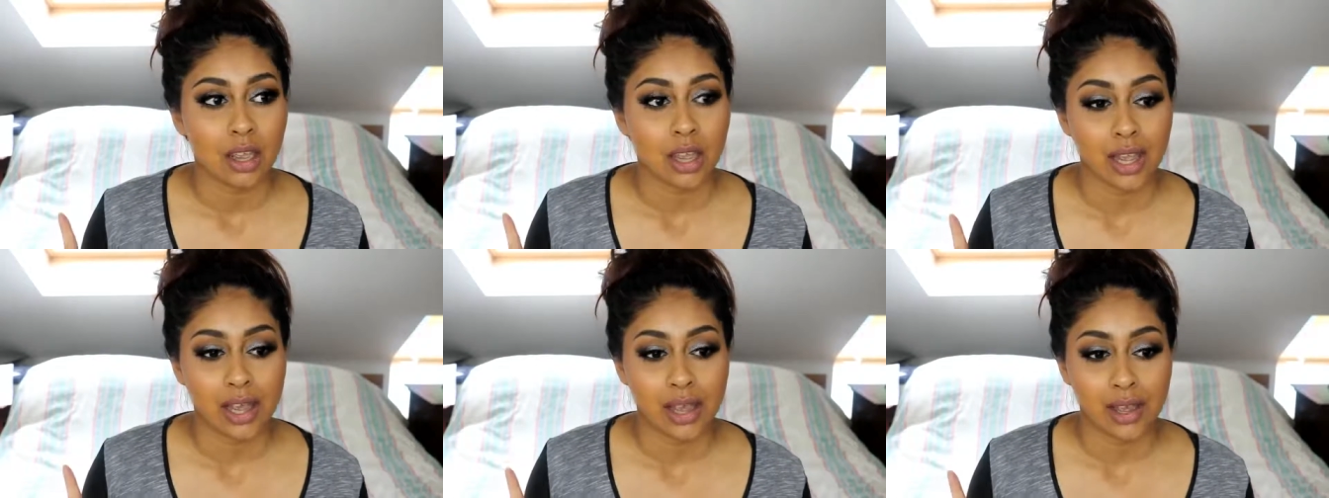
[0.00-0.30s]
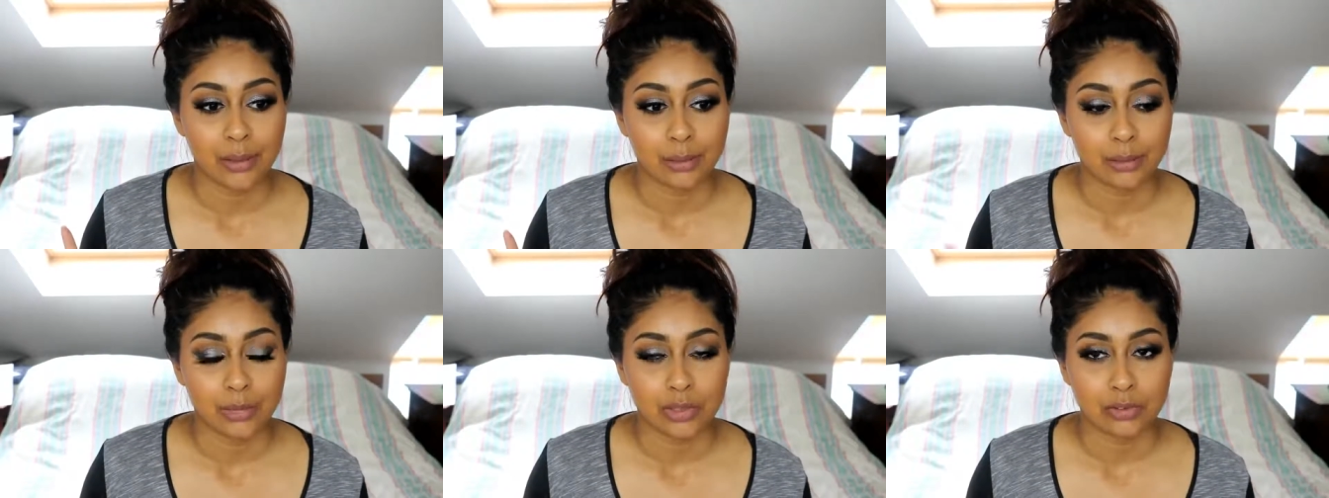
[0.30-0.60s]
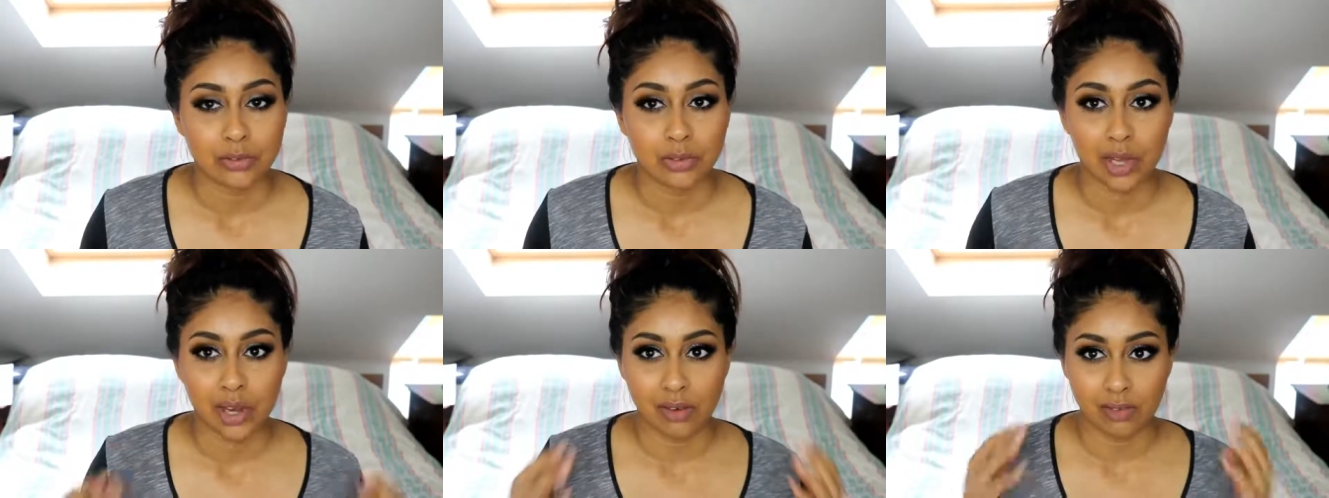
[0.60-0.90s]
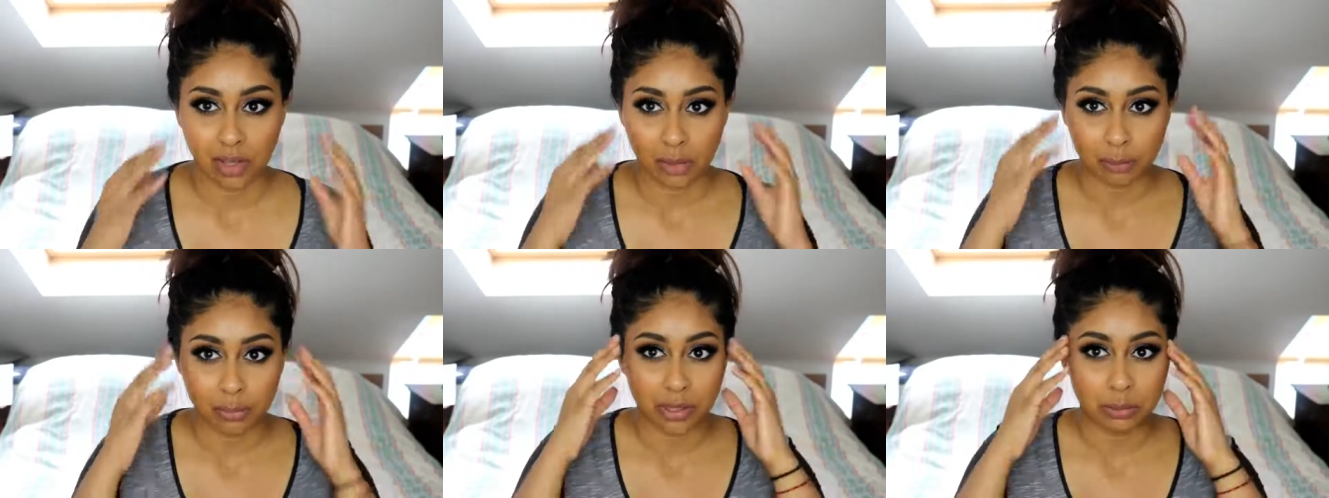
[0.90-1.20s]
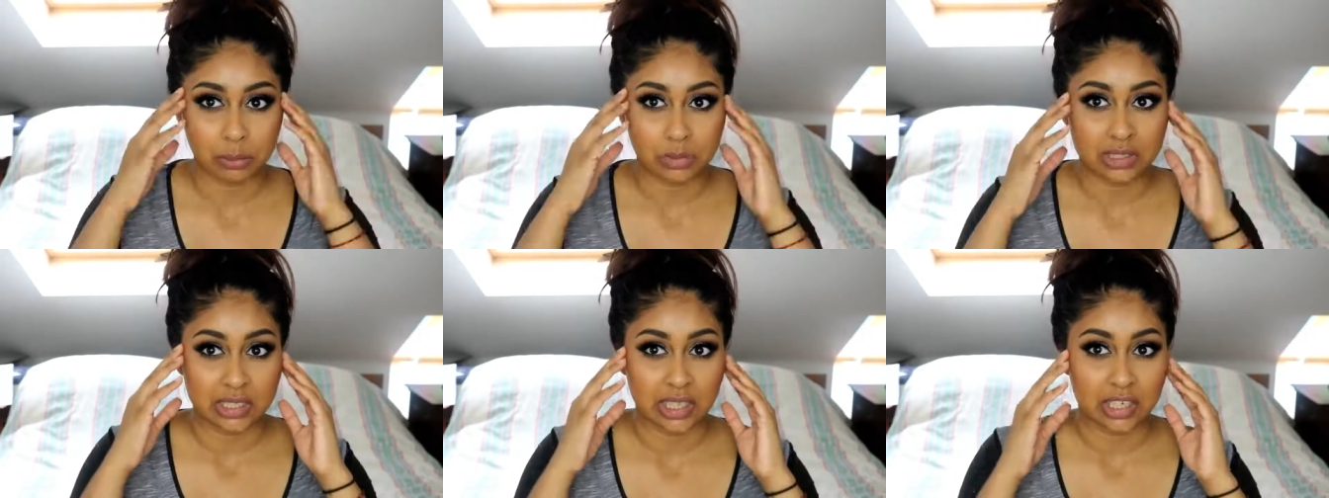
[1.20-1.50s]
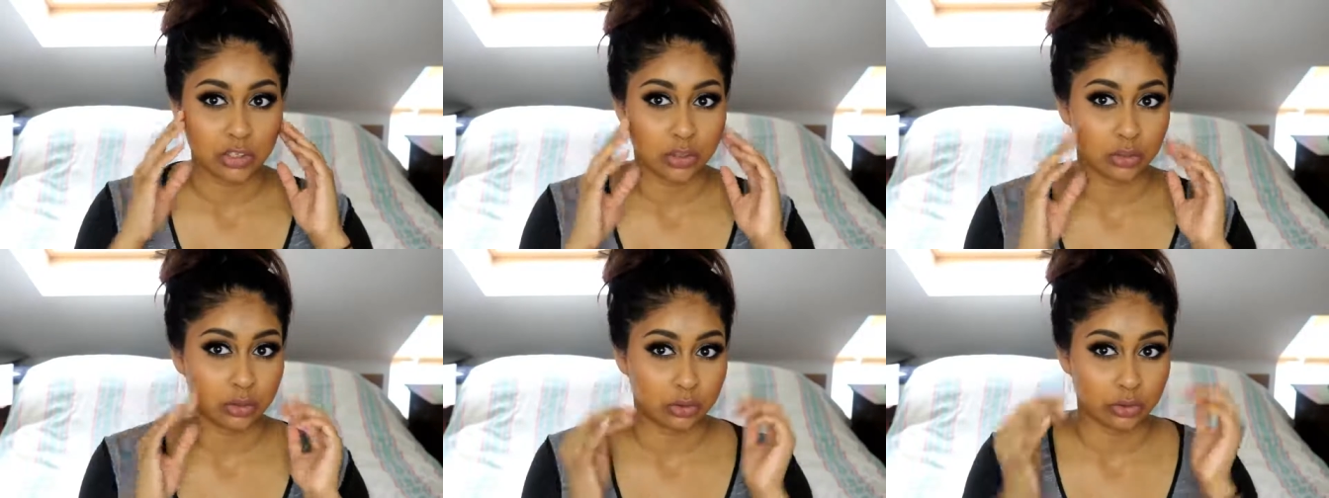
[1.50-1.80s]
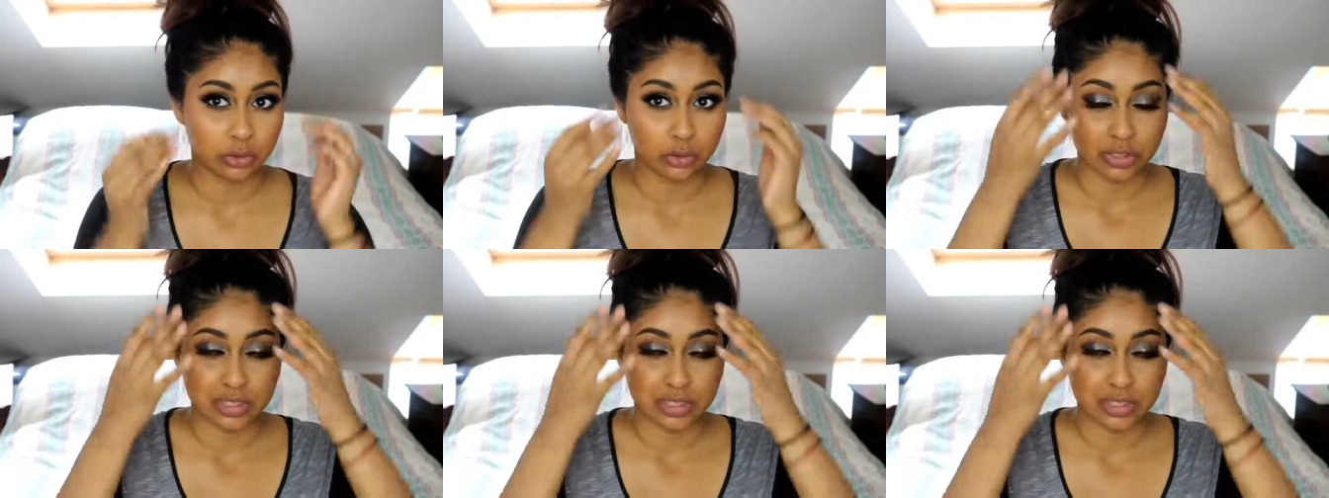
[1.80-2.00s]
If you have like pigmentation in your